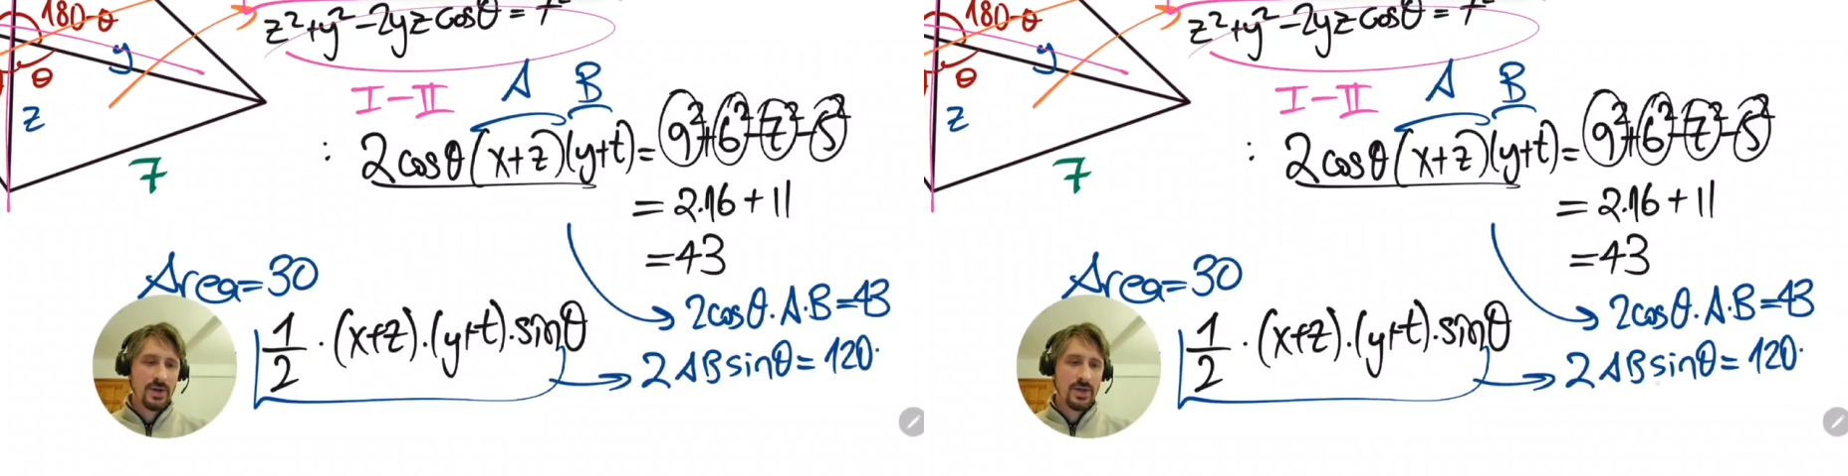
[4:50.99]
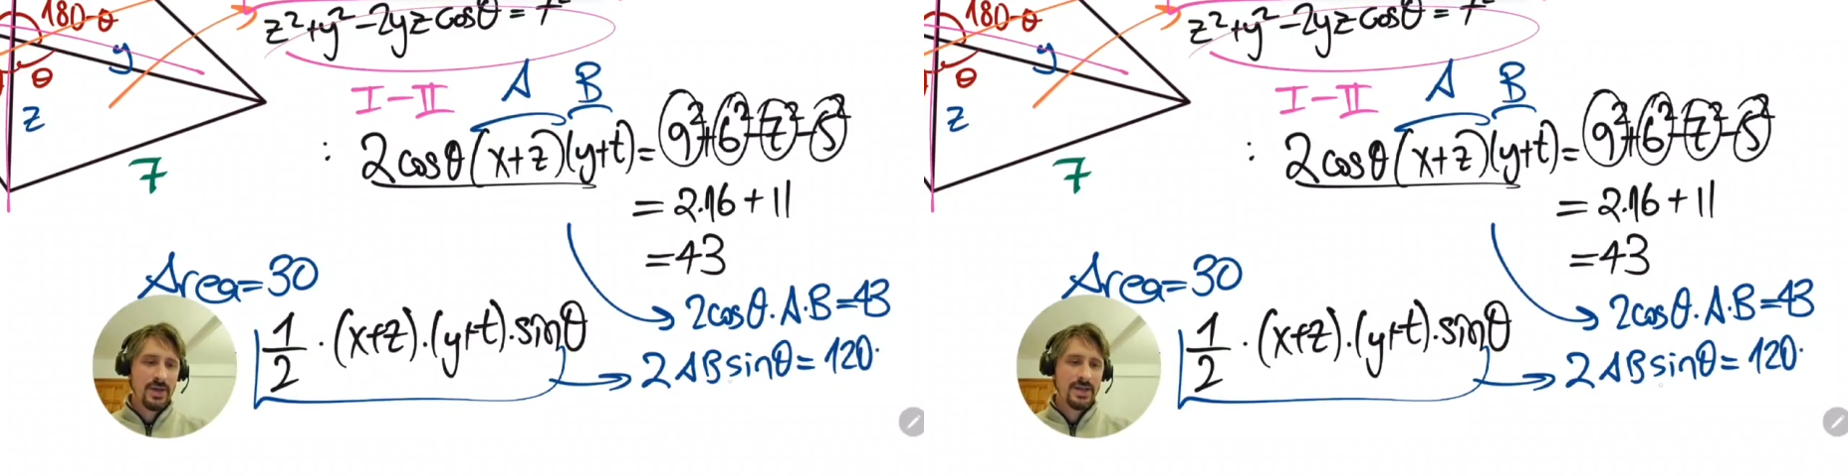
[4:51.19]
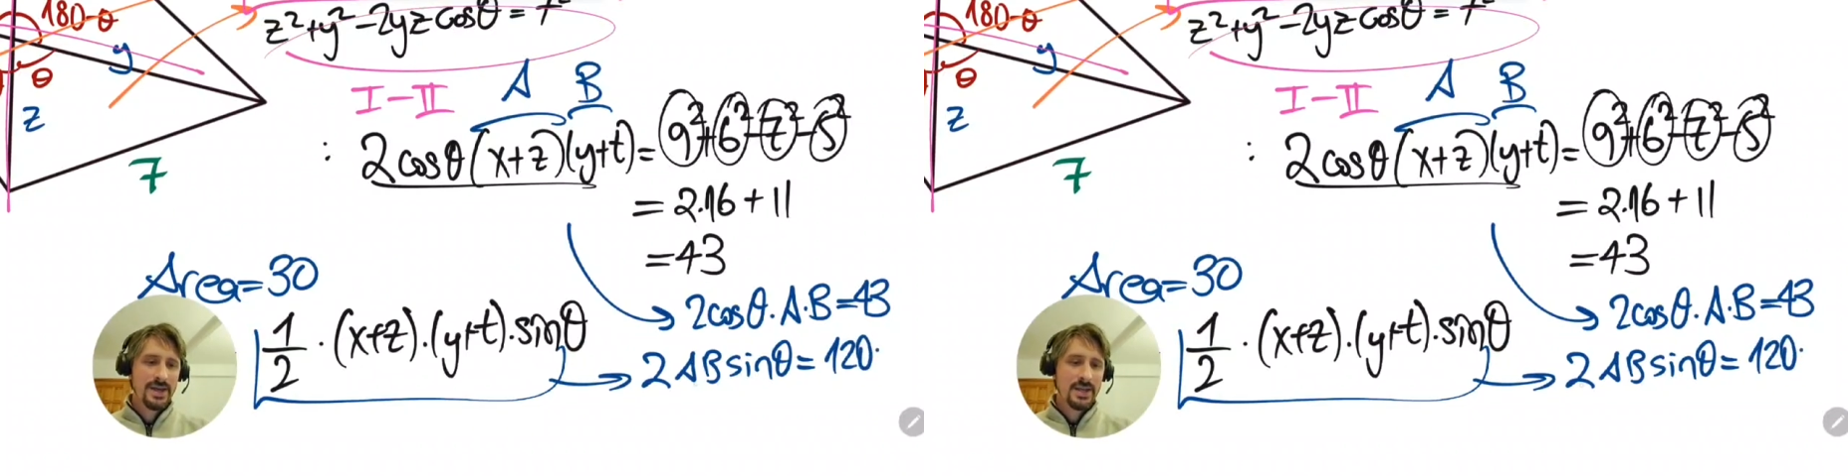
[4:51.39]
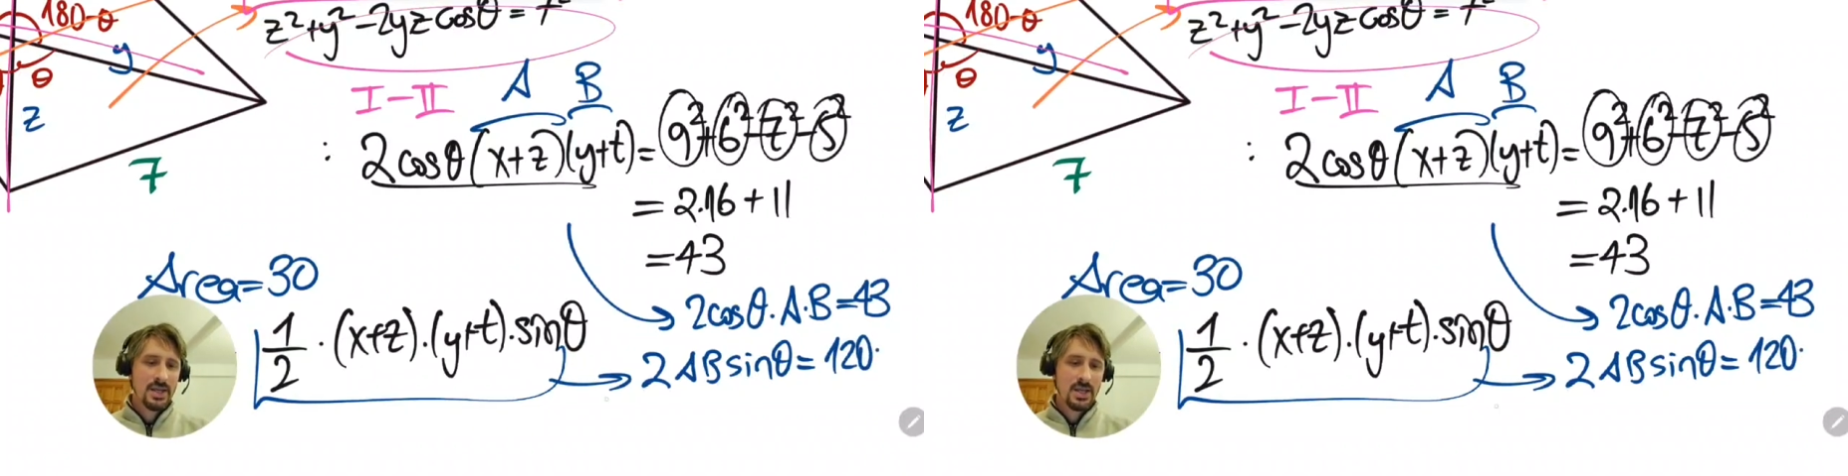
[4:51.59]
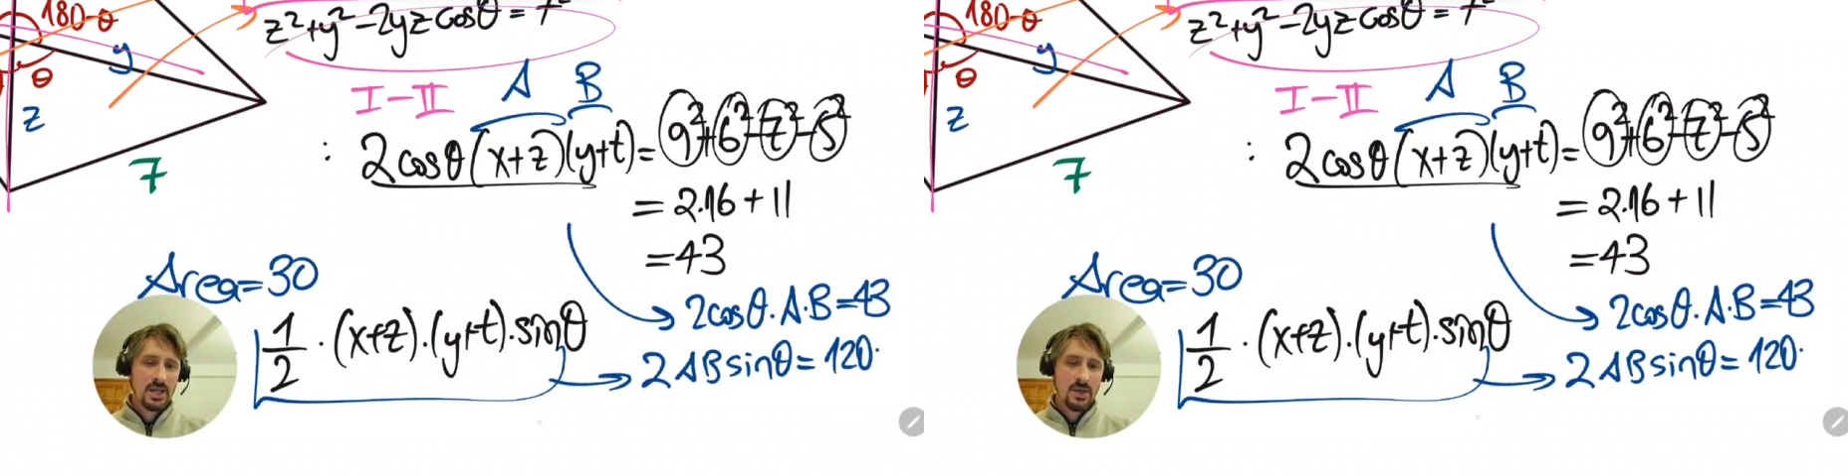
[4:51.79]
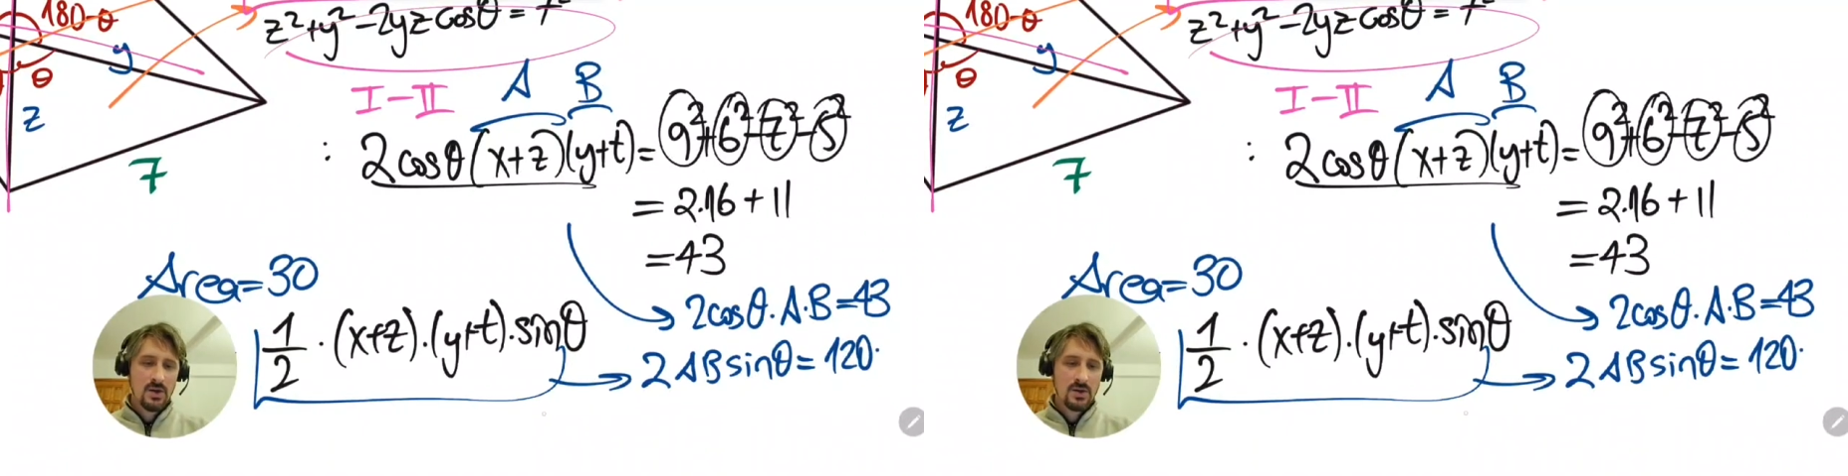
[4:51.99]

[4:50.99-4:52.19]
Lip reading: Okay, and then